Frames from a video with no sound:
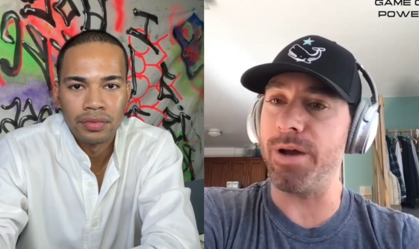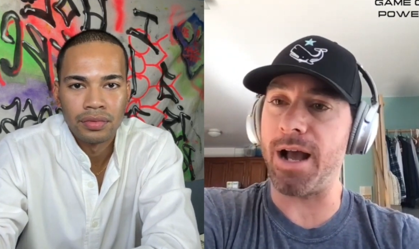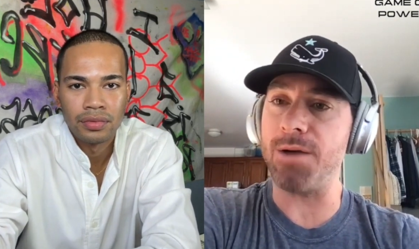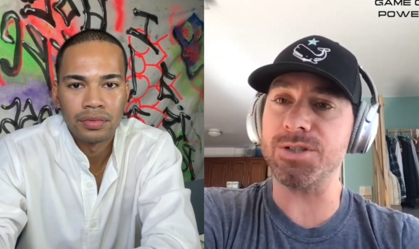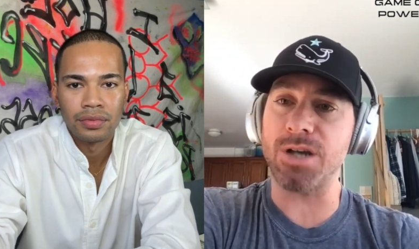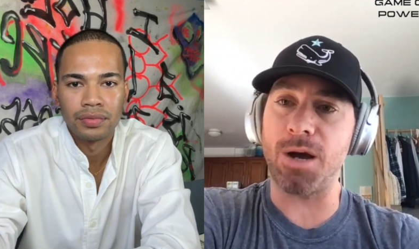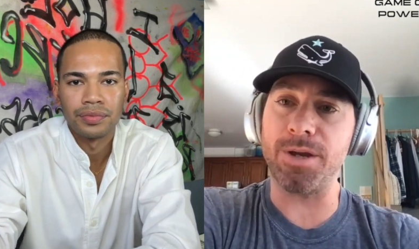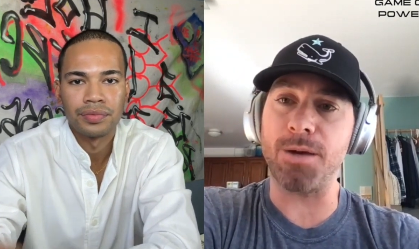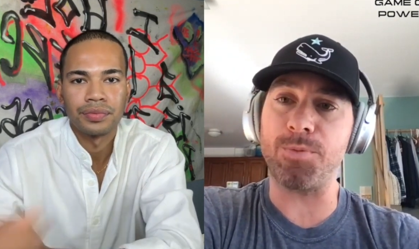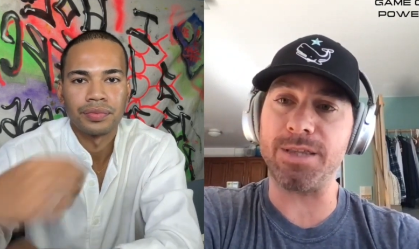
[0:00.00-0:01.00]
Speaker 1: when I was
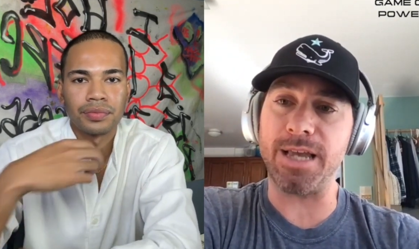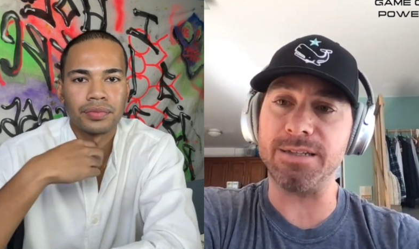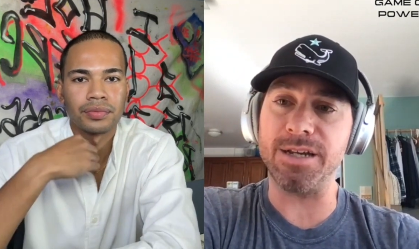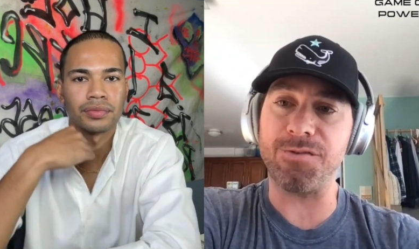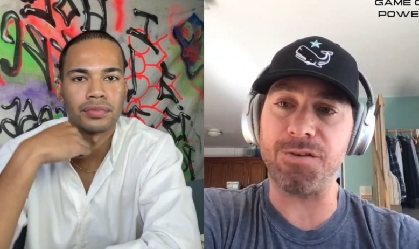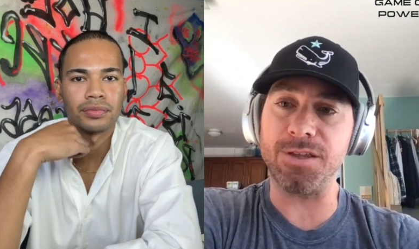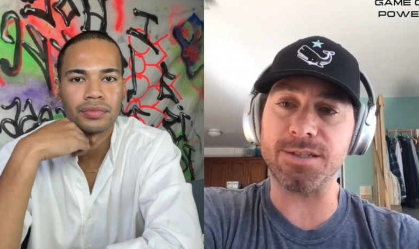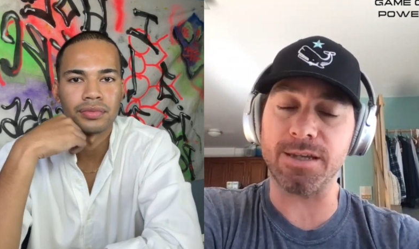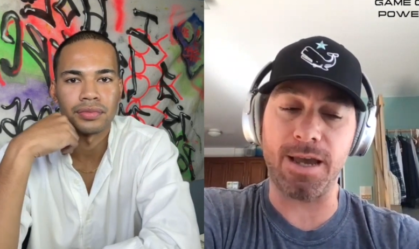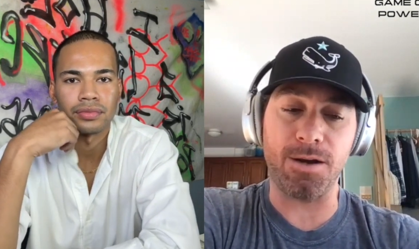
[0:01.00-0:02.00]
coming up with the idea for
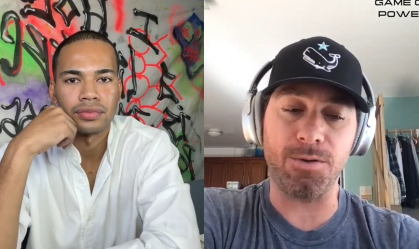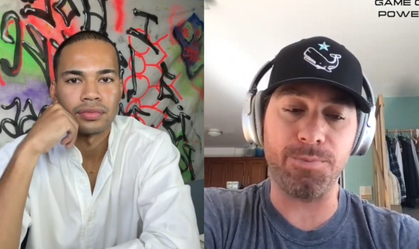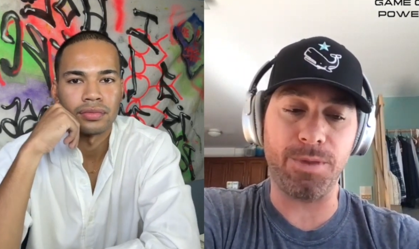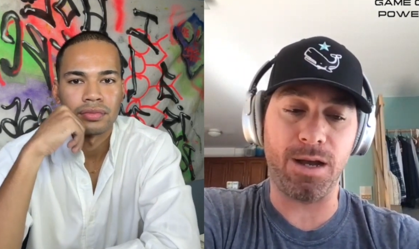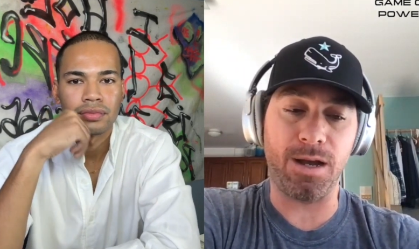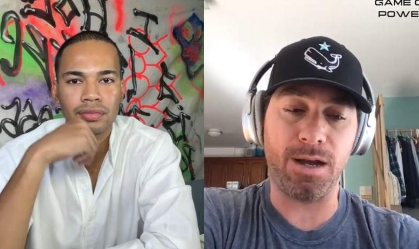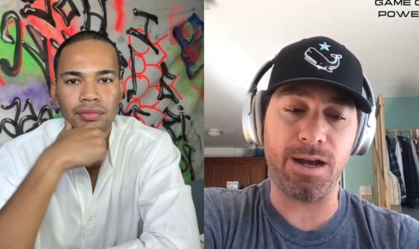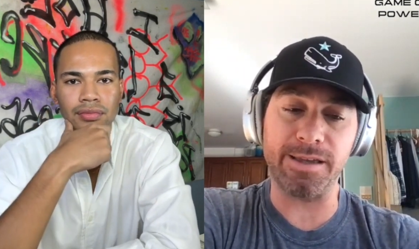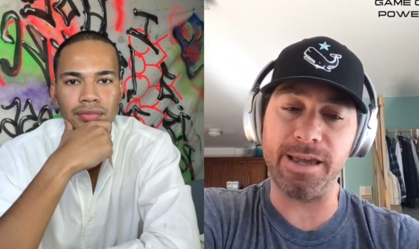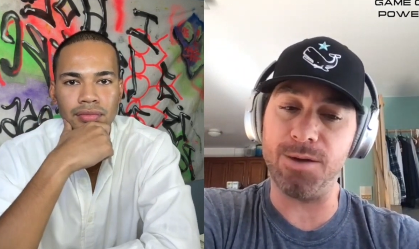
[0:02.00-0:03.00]
this account,
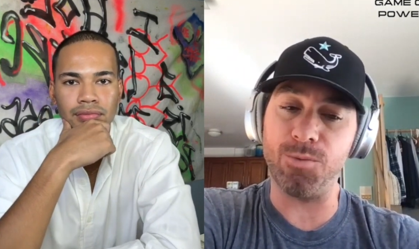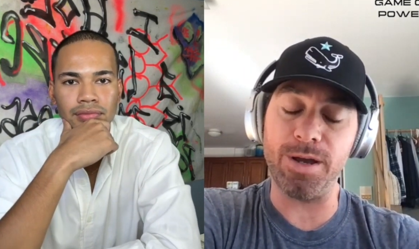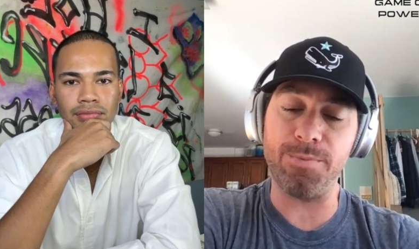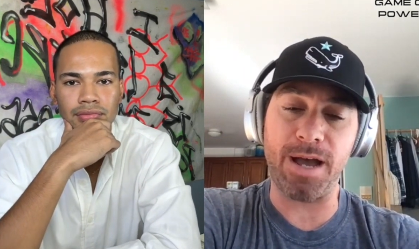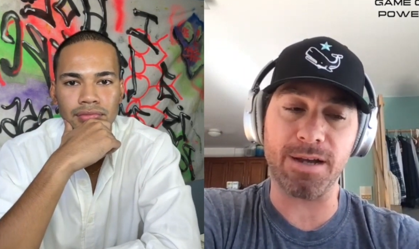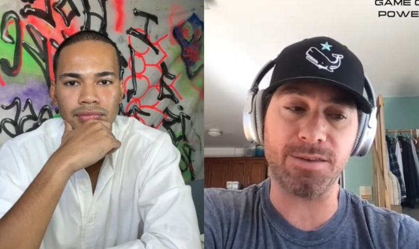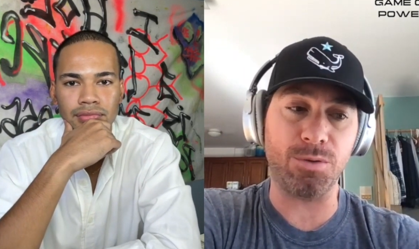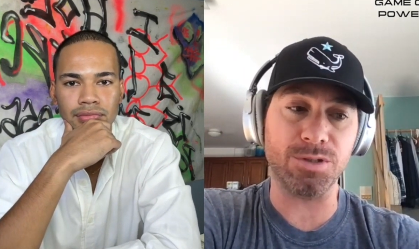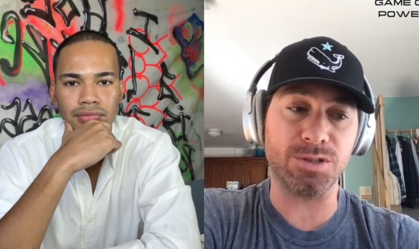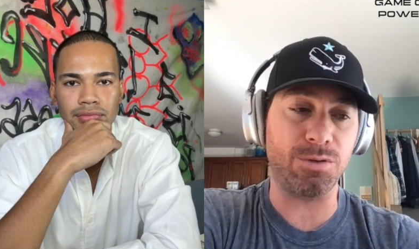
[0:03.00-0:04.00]
uh, again way back
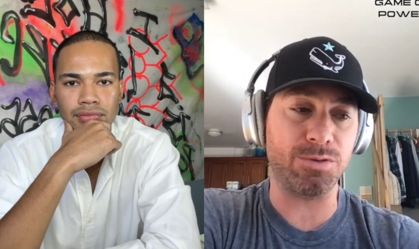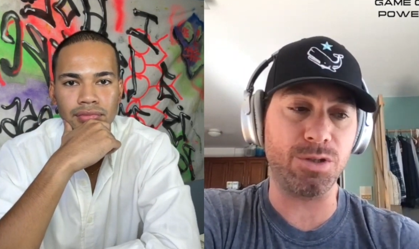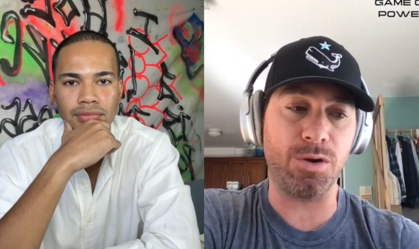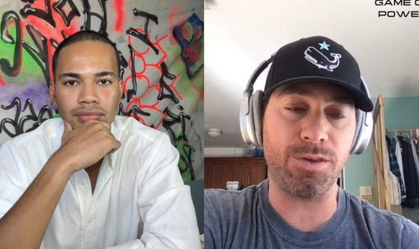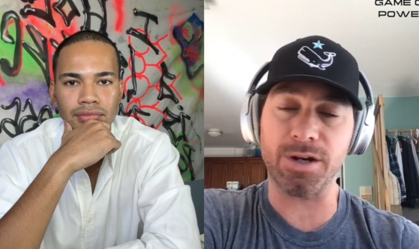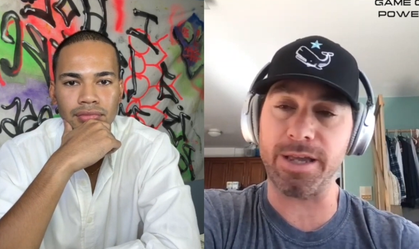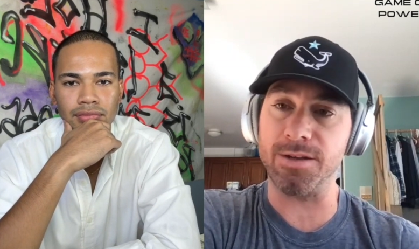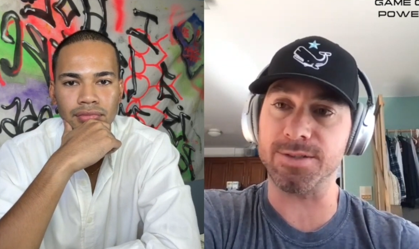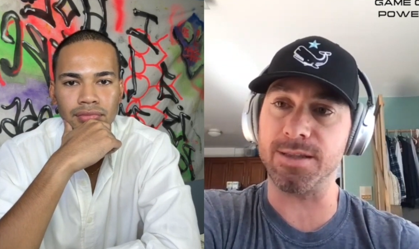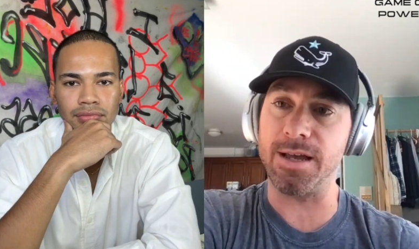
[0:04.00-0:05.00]
there was there was no other
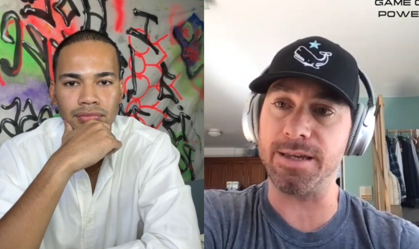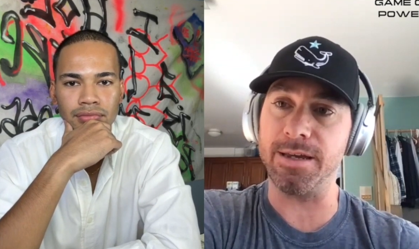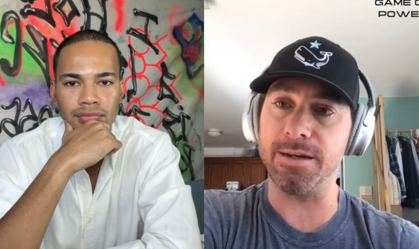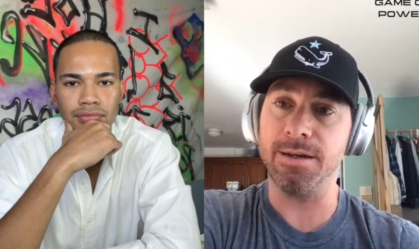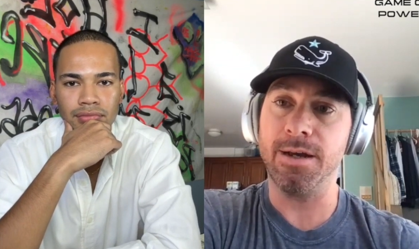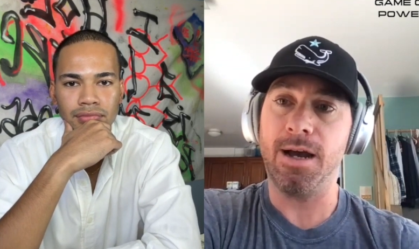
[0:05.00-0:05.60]
accounts like it.